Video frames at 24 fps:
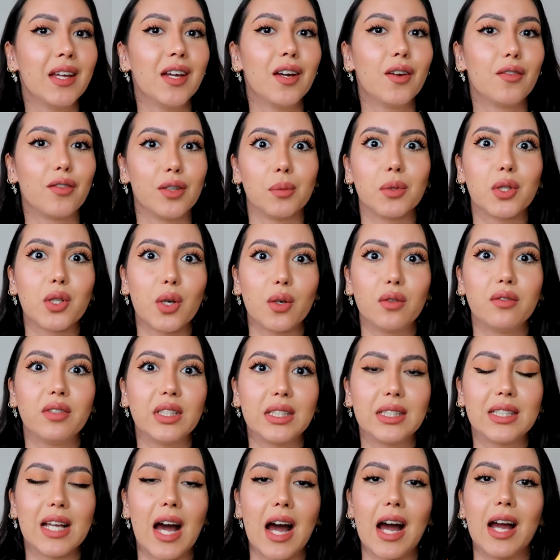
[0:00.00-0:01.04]
from
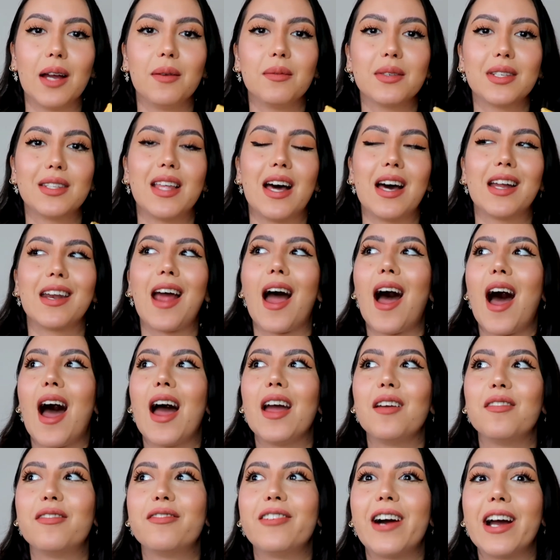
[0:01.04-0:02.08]
Soviet times that
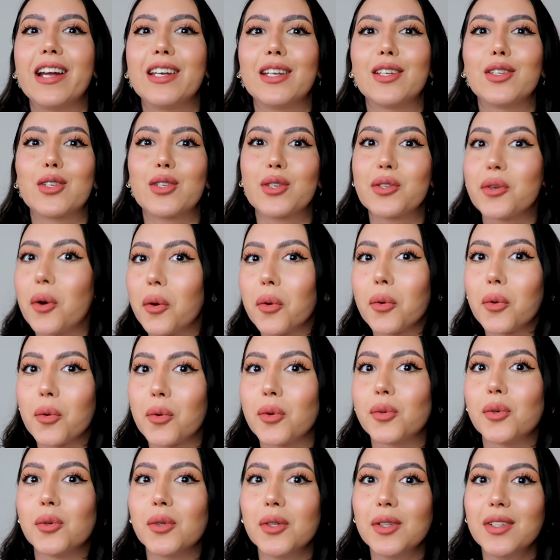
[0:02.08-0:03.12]
I find it so
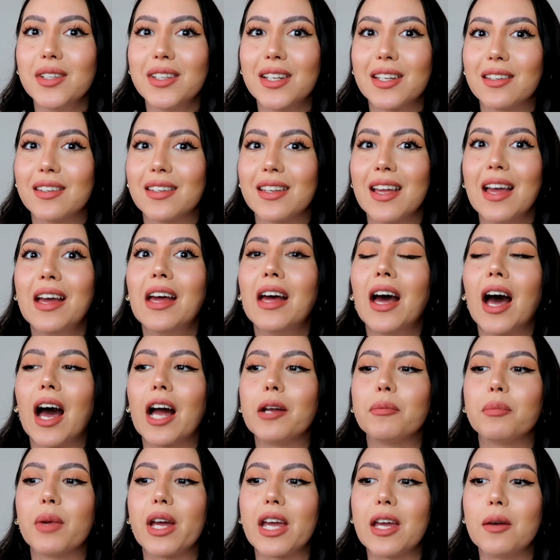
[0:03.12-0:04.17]
cool that
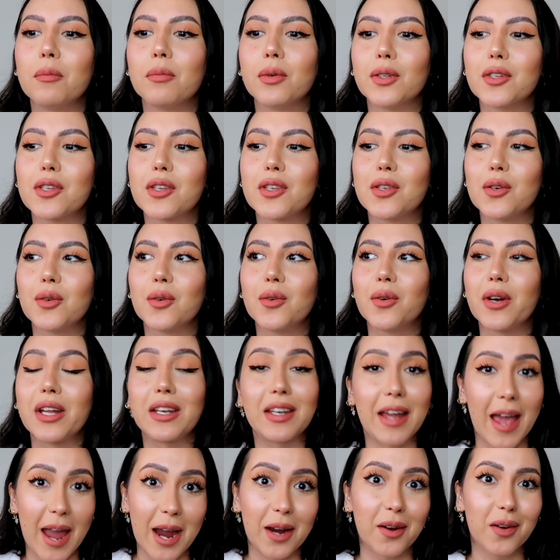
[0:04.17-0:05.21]
I'm able to
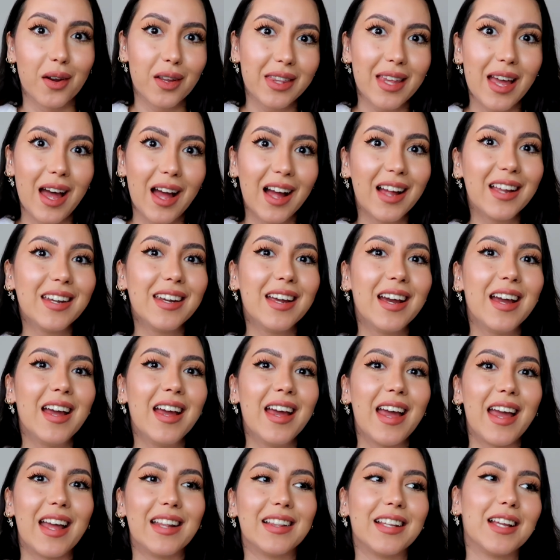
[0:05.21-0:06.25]
inherit that
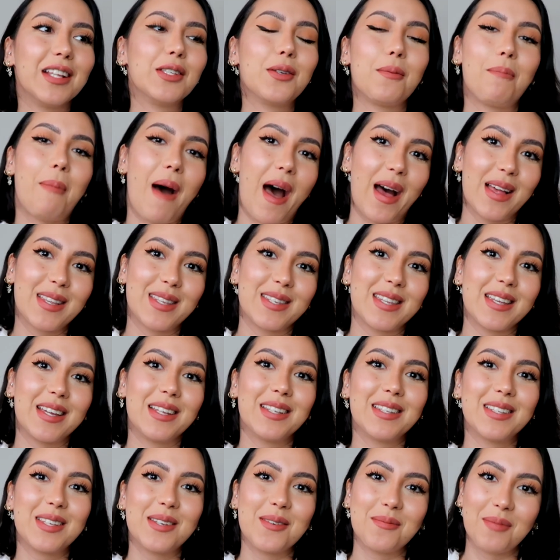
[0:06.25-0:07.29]
and then to pass
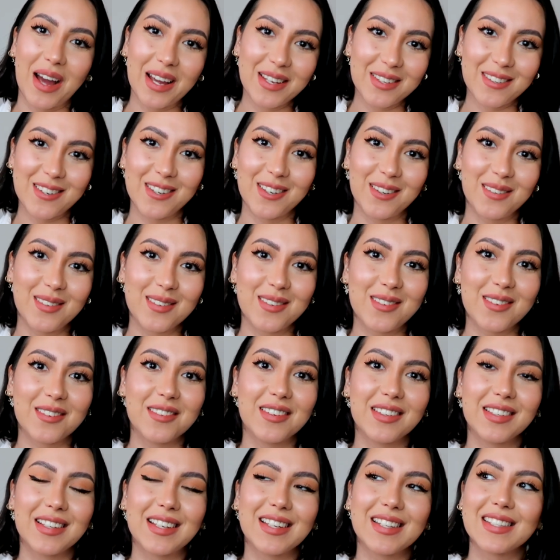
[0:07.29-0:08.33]
it to my
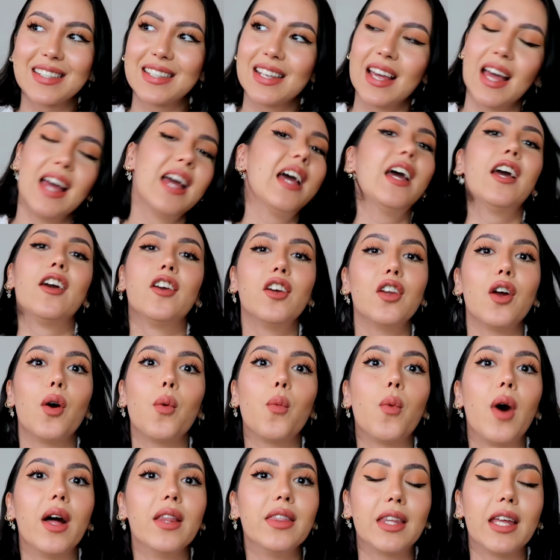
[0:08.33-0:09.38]
children. Because, you know,
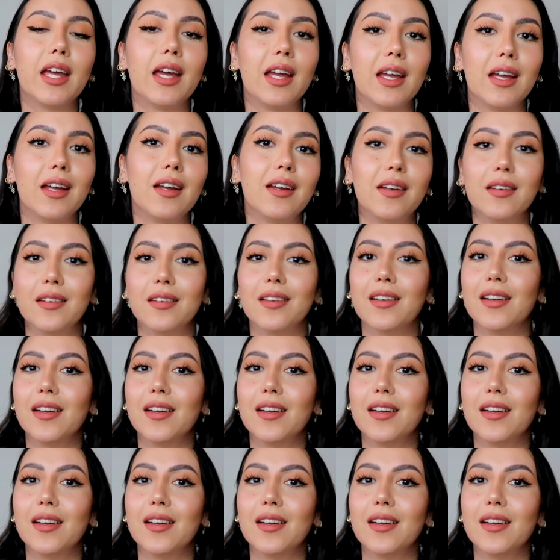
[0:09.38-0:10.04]
one thing